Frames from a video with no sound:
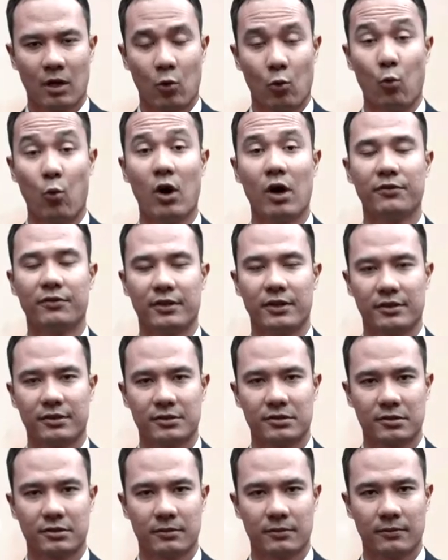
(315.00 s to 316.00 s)

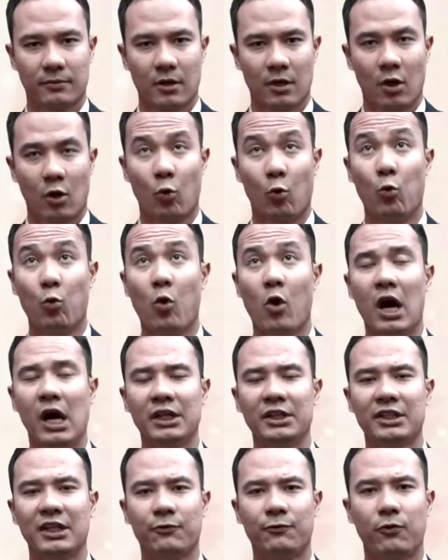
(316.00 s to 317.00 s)
wonders,
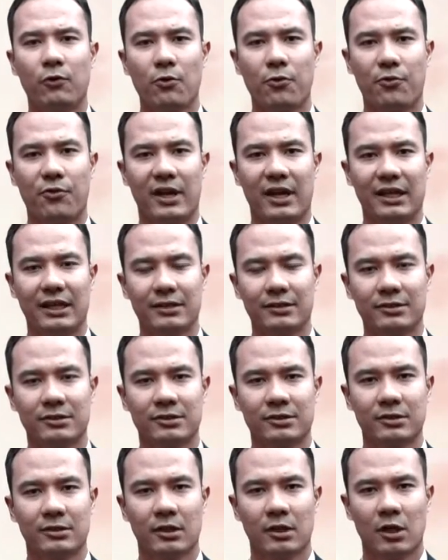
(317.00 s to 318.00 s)
wonderful
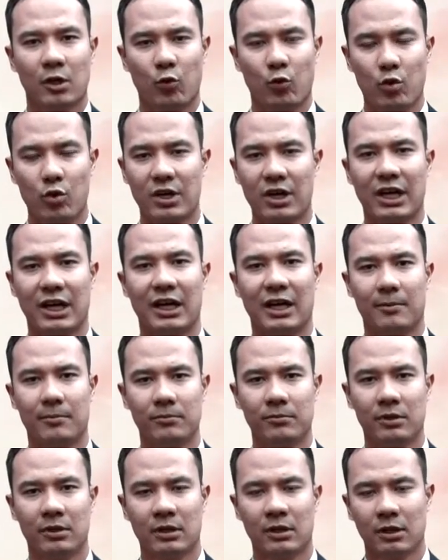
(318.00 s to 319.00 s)
things will
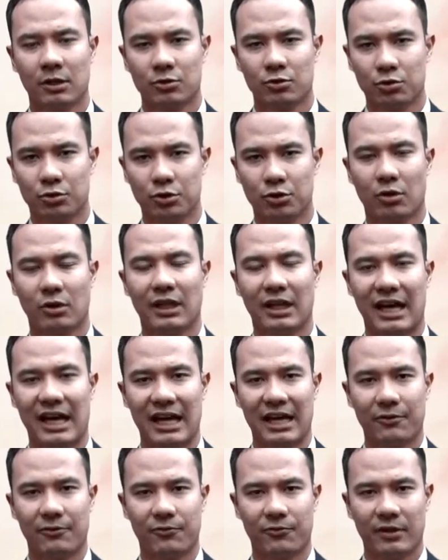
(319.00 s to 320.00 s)
come to your
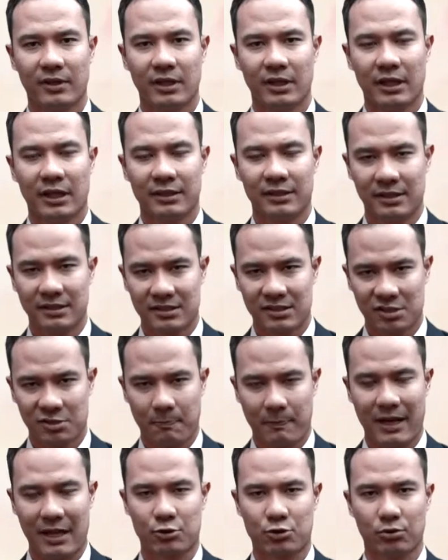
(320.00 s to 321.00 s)
life in these
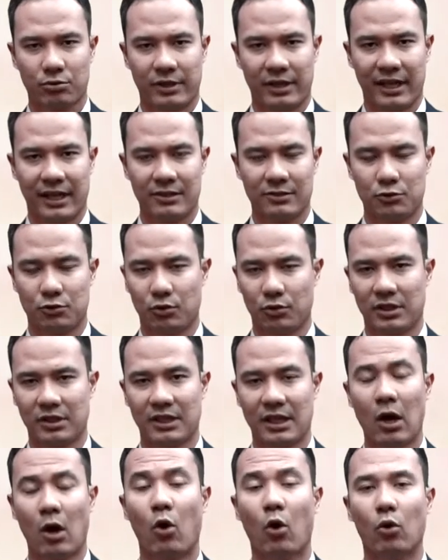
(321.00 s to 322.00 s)
special days
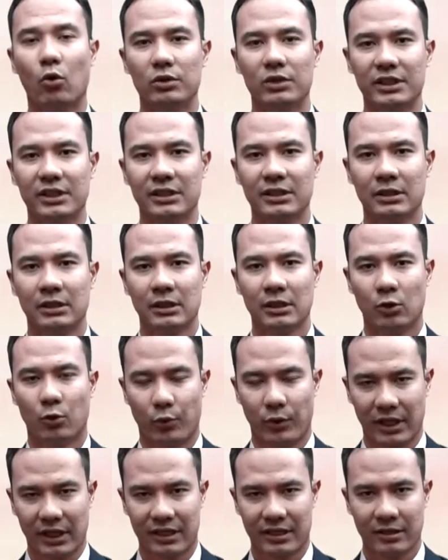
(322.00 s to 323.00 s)
during the Holy
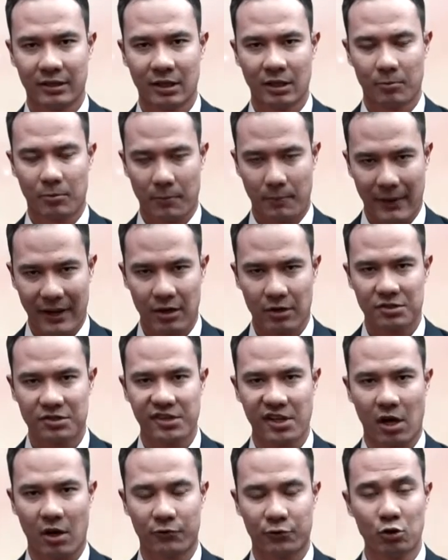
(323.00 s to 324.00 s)
Week. Prepare
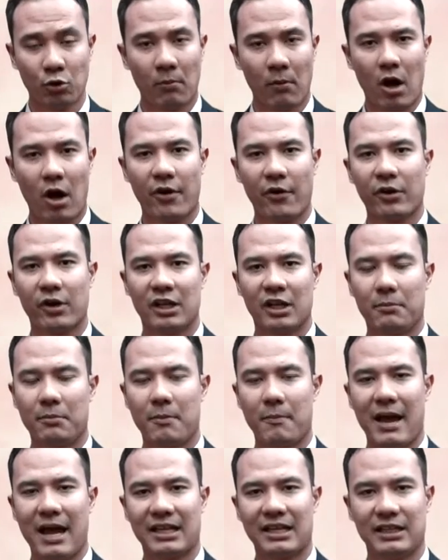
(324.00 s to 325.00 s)
yourself. Tomorrow we're going to
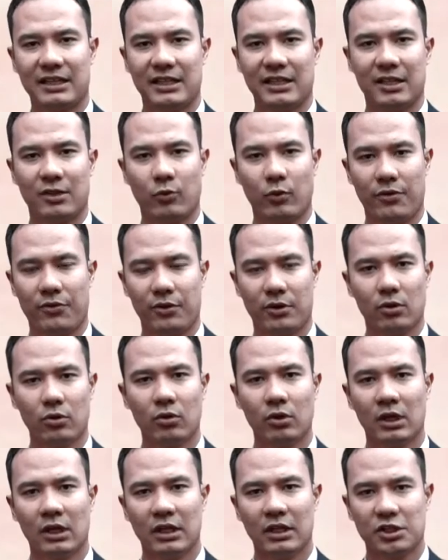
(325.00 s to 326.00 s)
be back here with
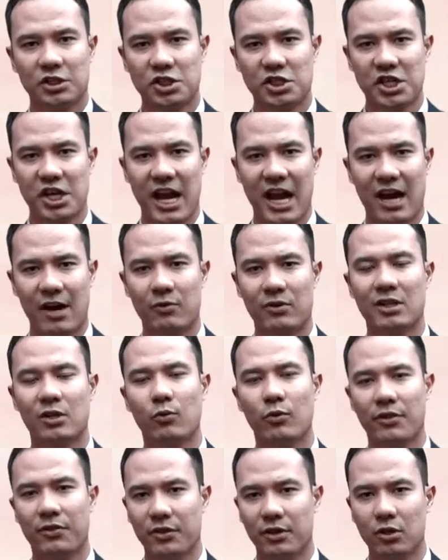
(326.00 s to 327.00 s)
you,
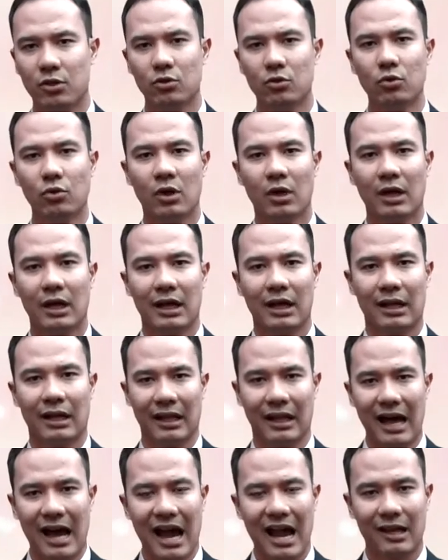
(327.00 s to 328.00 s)
sharing with you
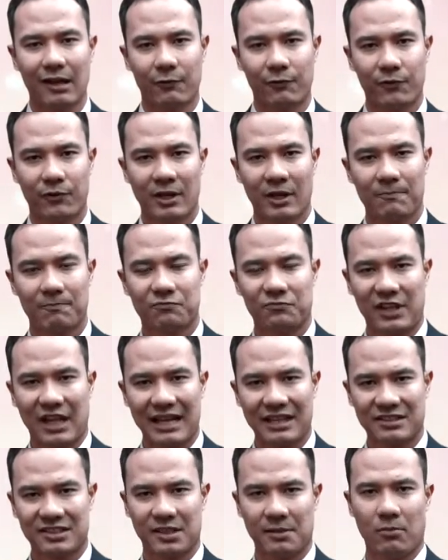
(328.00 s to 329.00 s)
life,
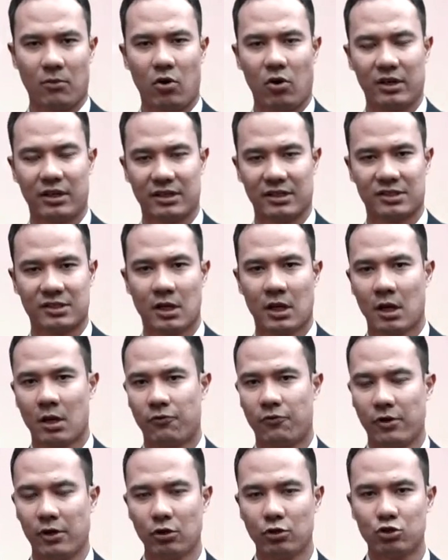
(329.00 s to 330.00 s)
testimonies
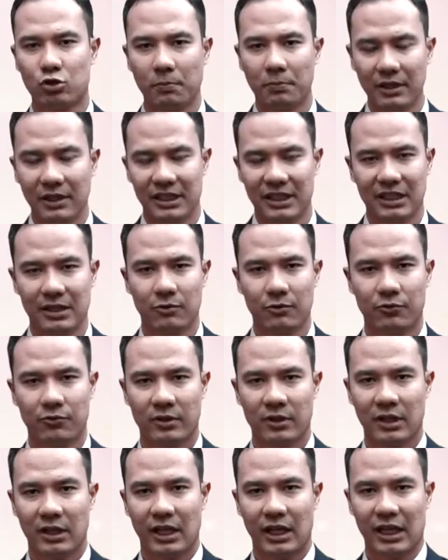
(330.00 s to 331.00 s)
for you to believe
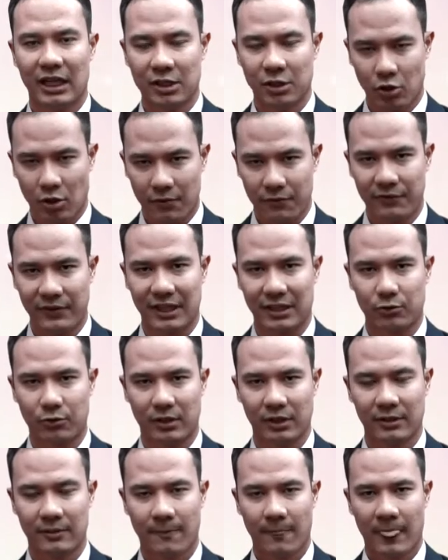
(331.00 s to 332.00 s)
in your
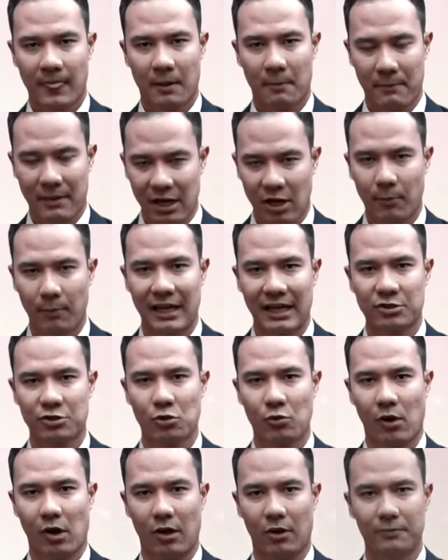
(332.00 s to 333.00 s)
victory. May God bless
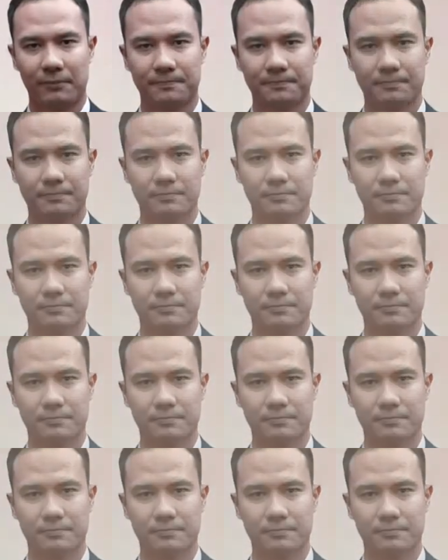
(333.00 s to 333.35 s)
you all.